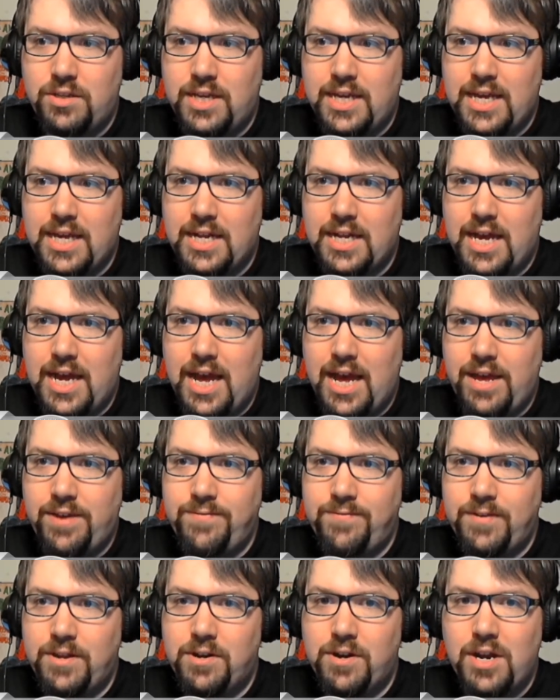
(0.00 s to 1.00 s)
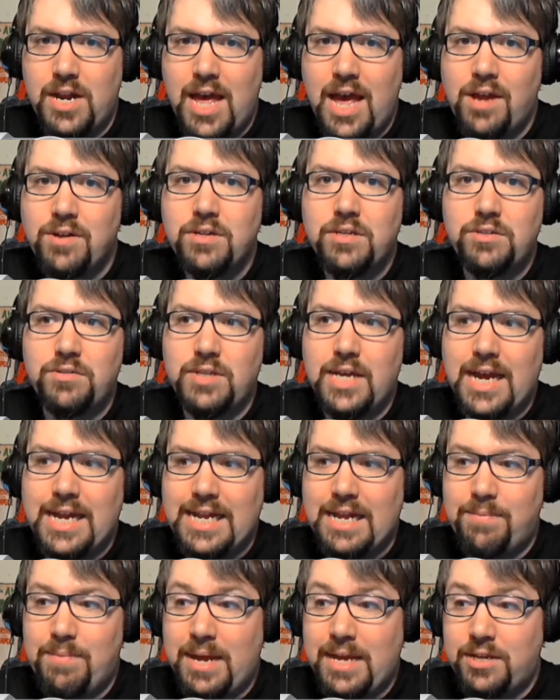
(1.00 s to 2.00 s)
Can I figure out how to do
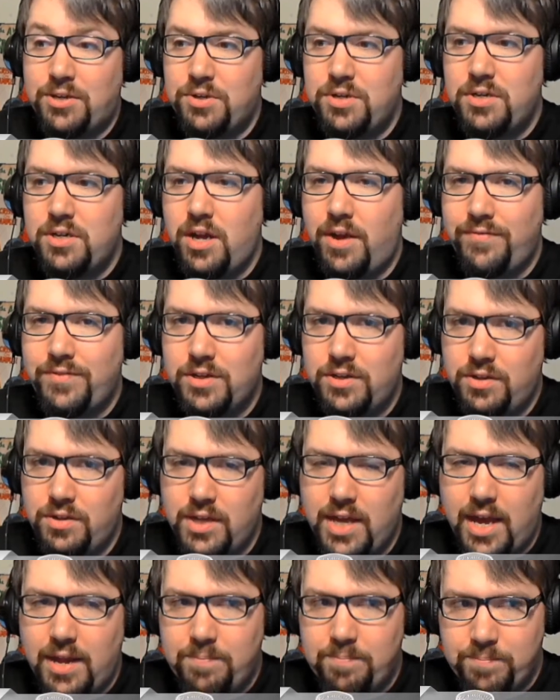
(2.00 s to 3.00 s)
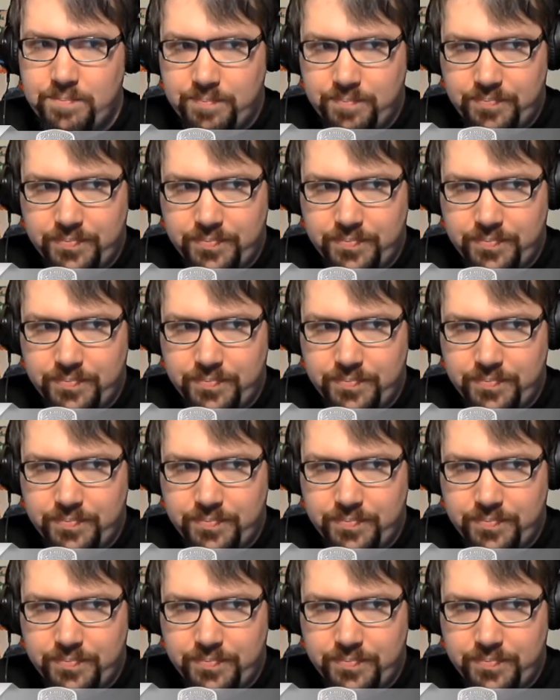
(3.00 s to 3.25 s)
that? Am I good enough to do that?